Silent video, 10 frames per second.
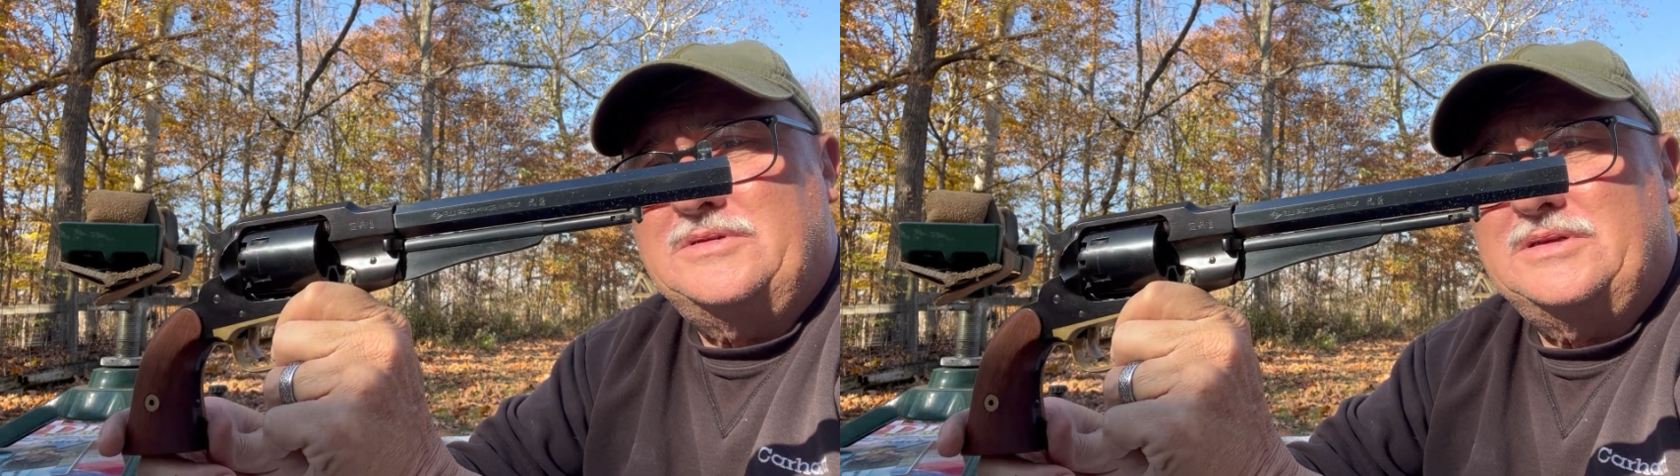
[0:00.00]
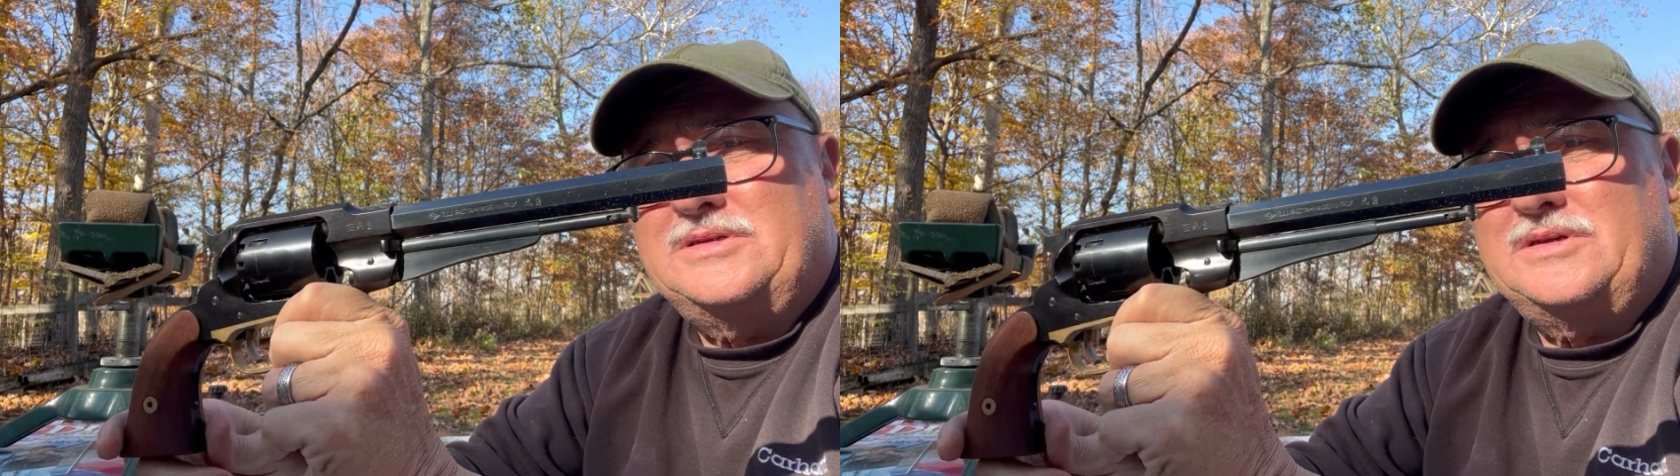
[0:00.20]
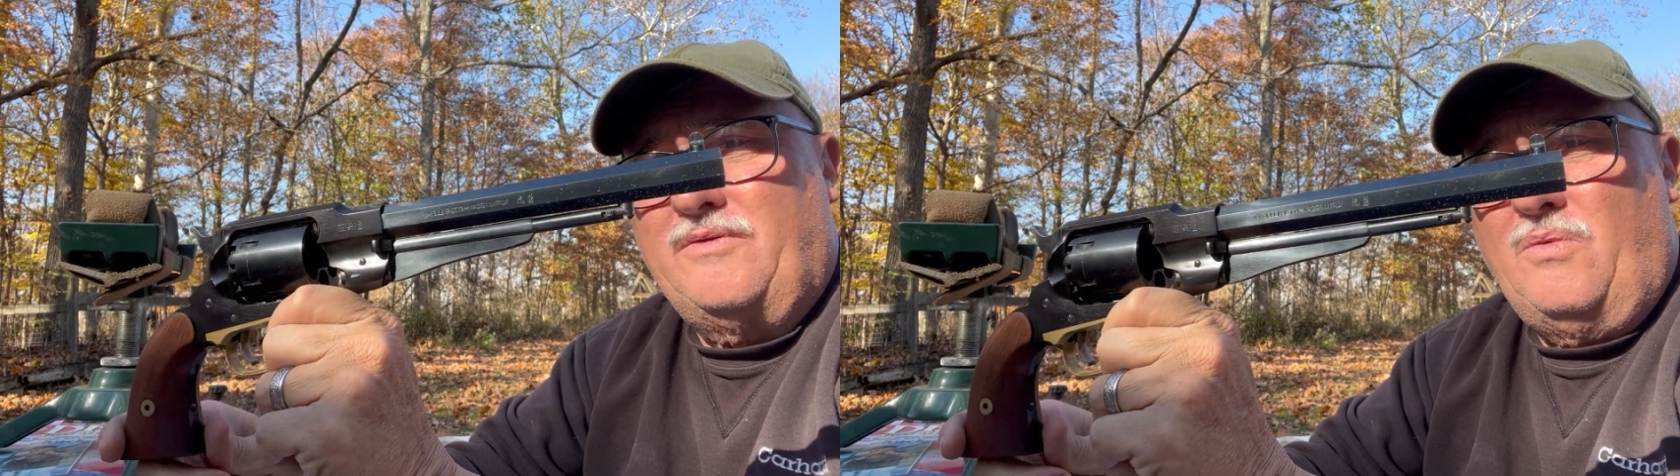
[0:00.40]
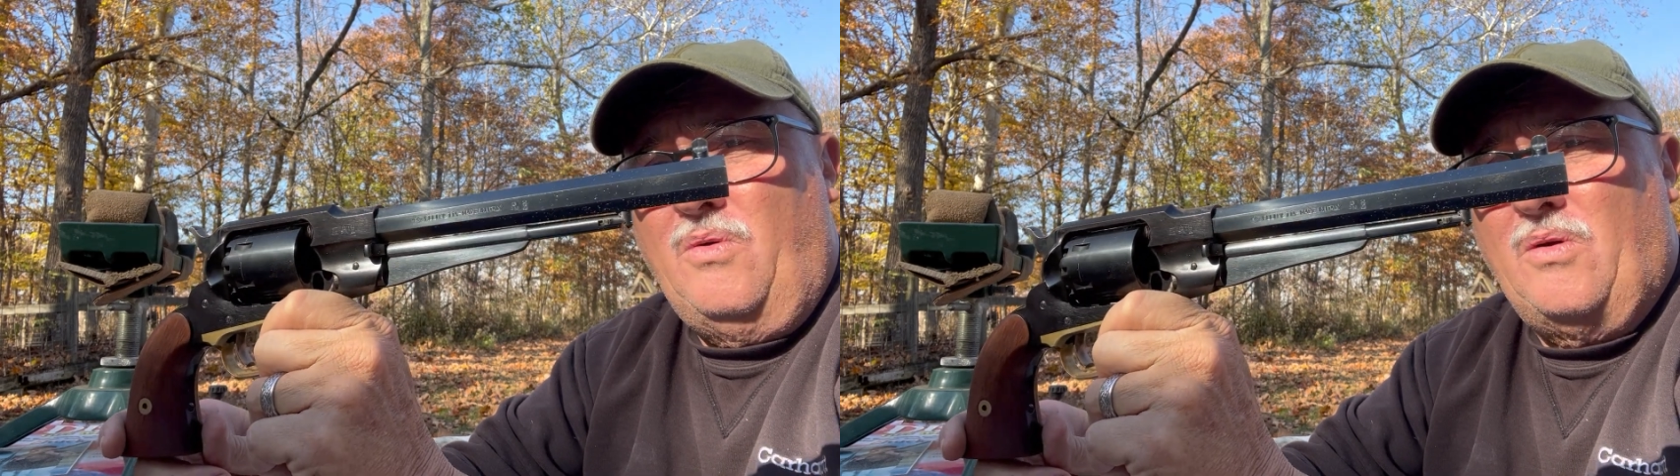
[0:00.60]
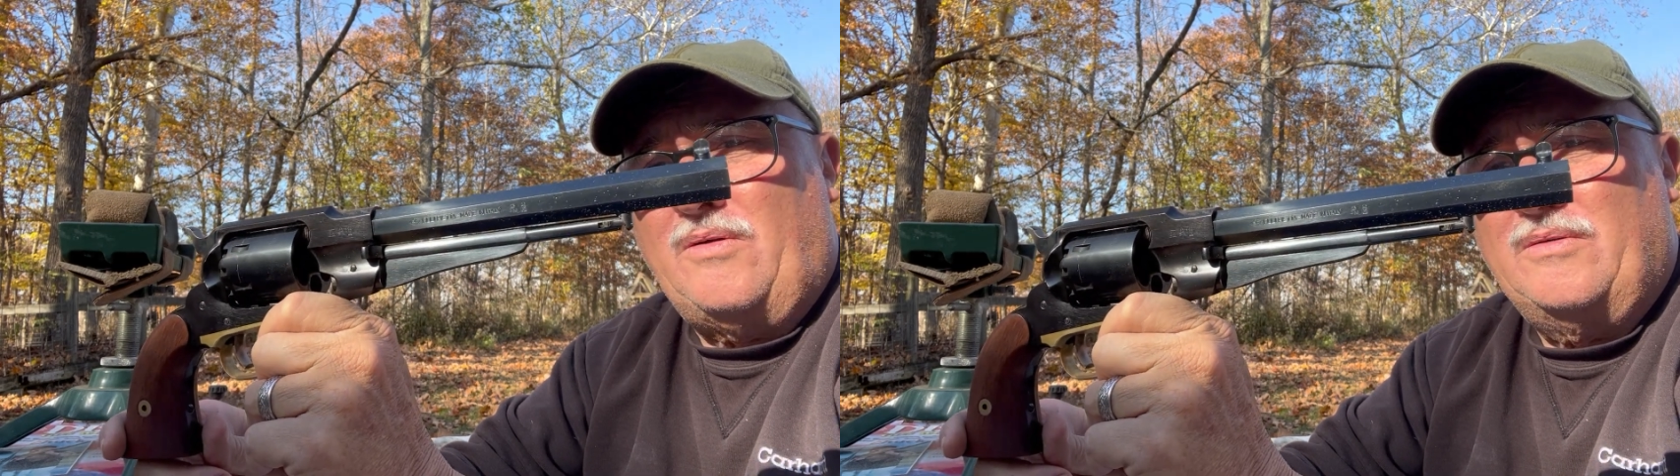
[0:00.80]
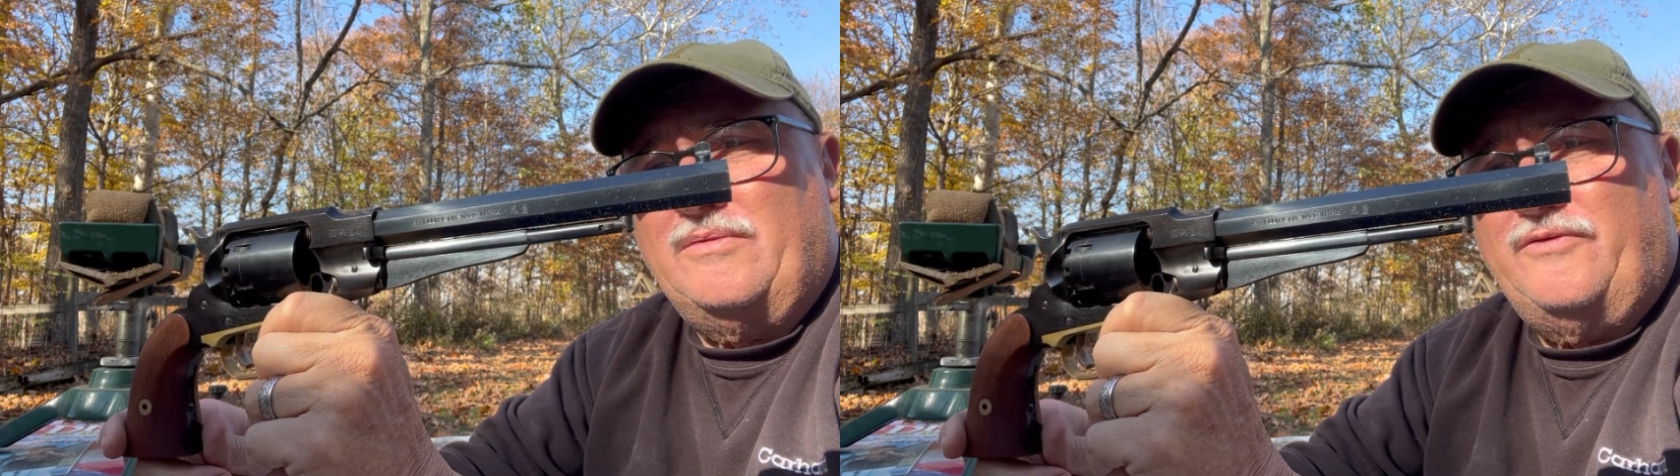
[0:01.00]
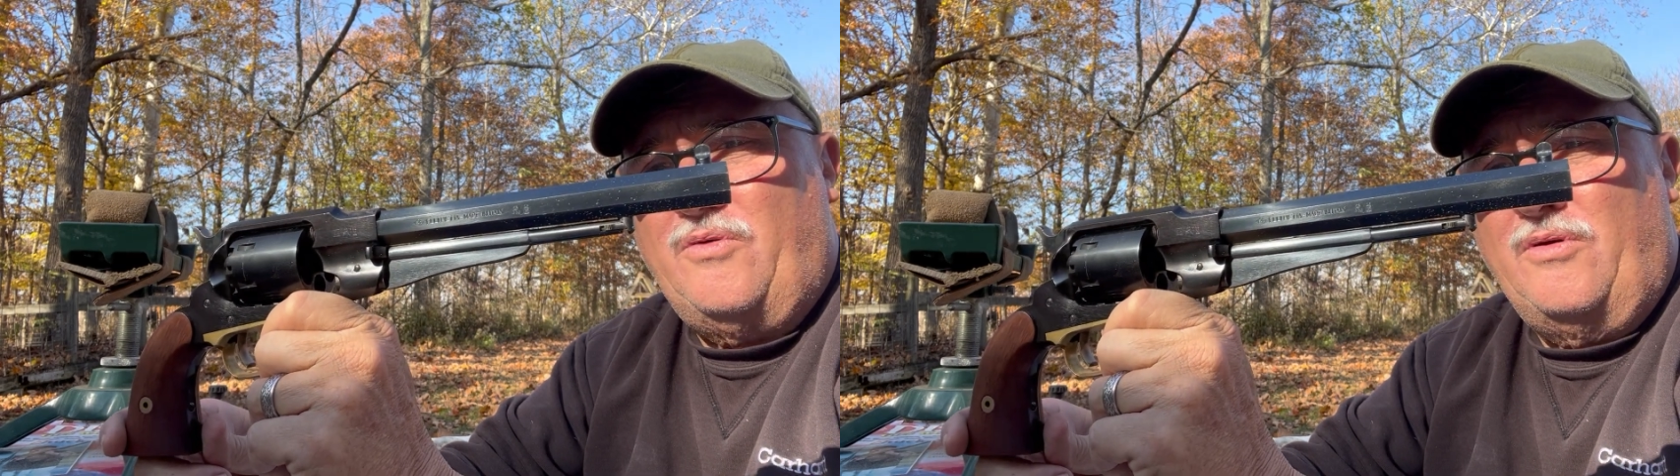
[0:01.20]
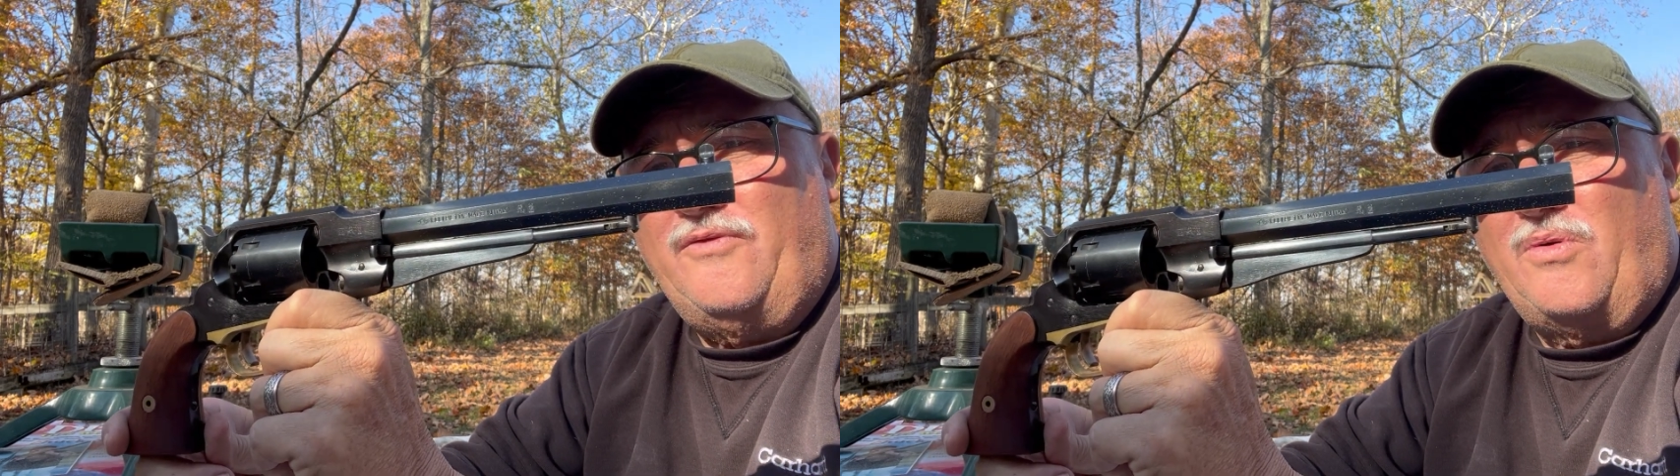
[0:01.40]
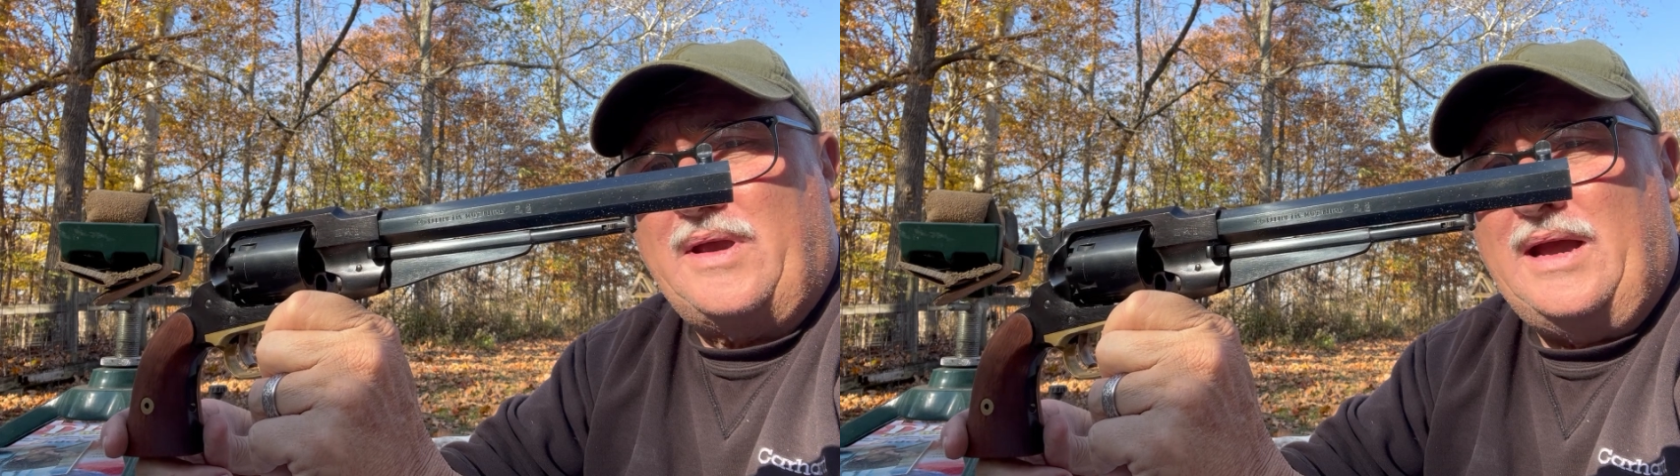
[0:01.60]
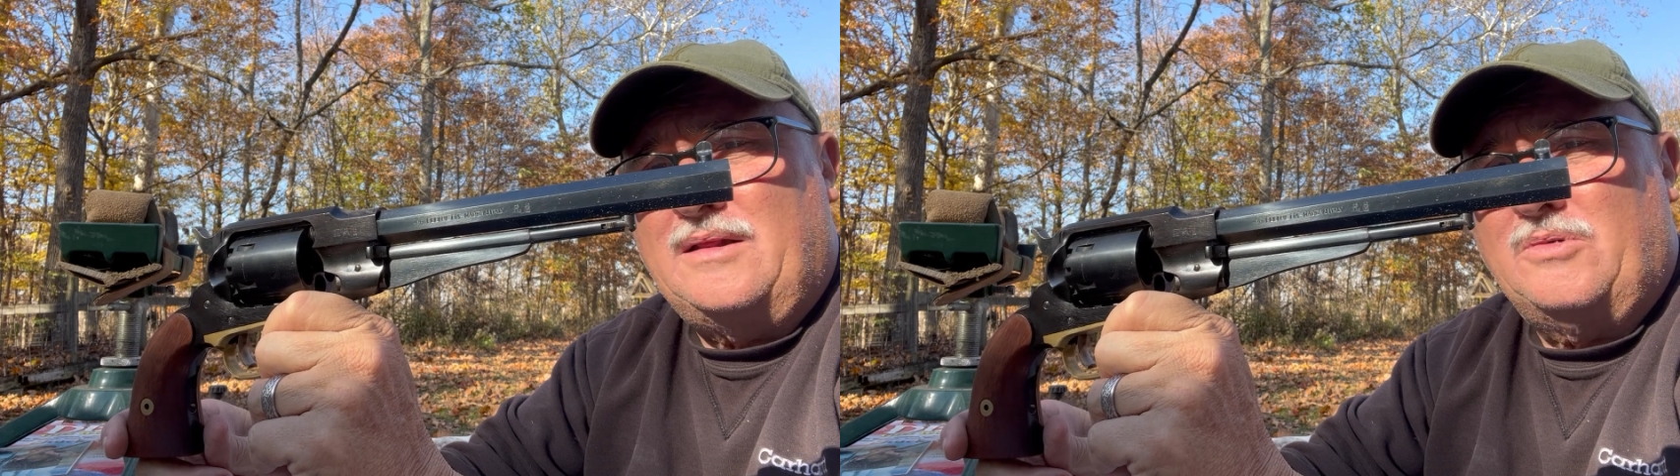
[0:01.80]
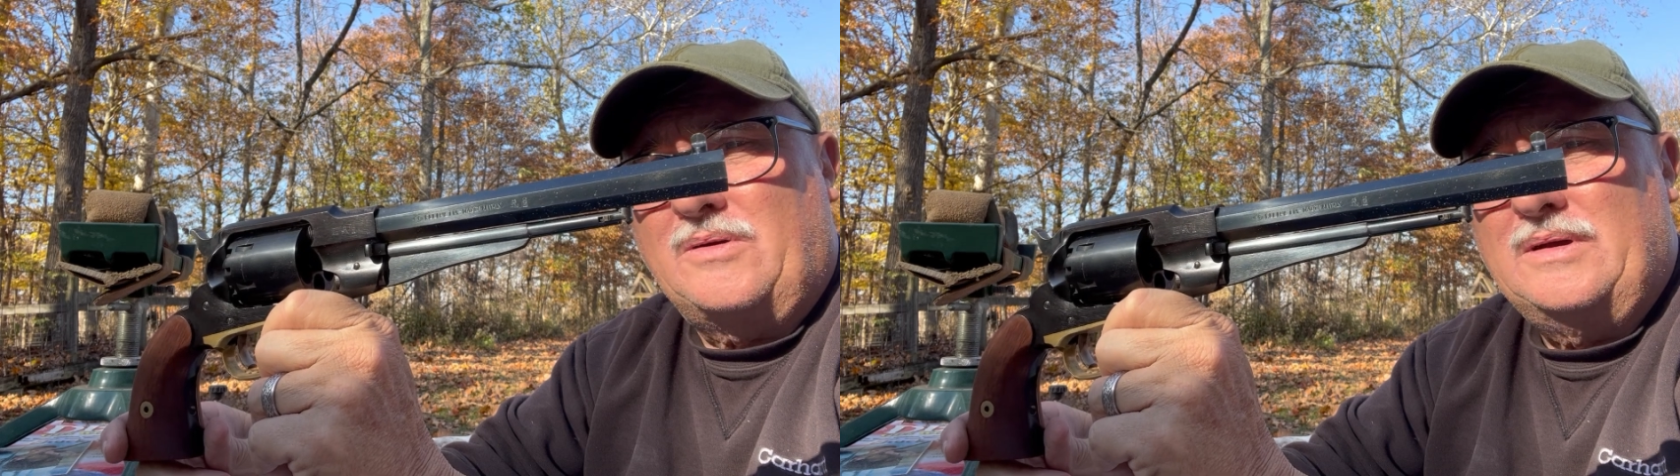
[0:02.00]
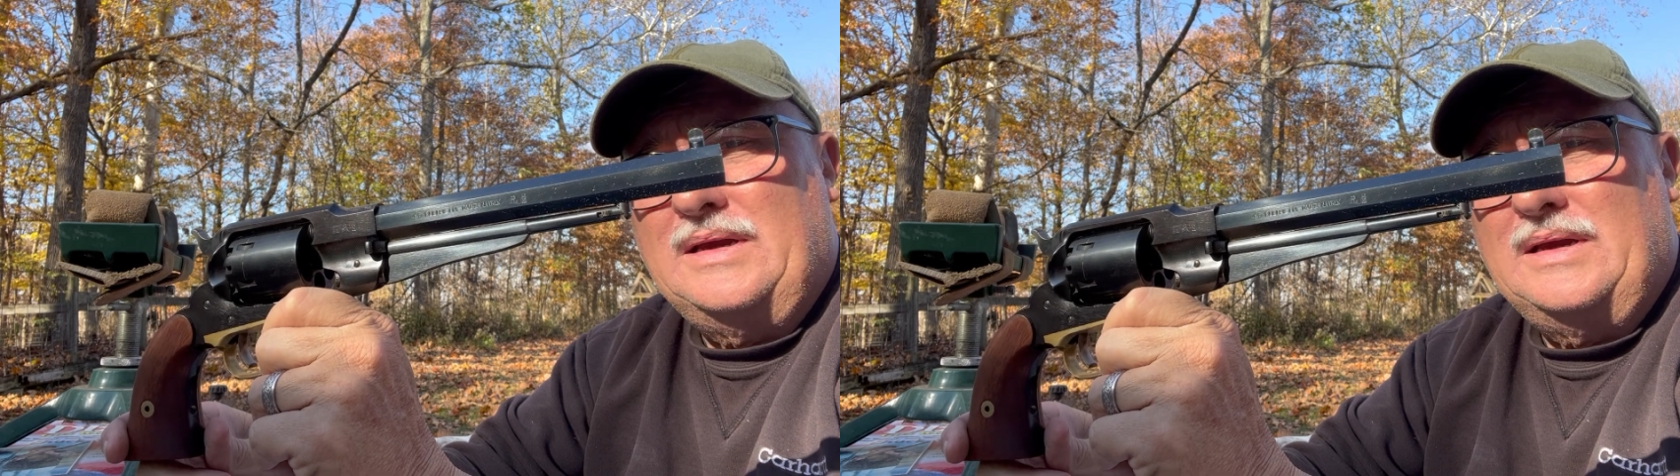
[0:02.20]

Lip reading: in the Civil War of the .44 caliber.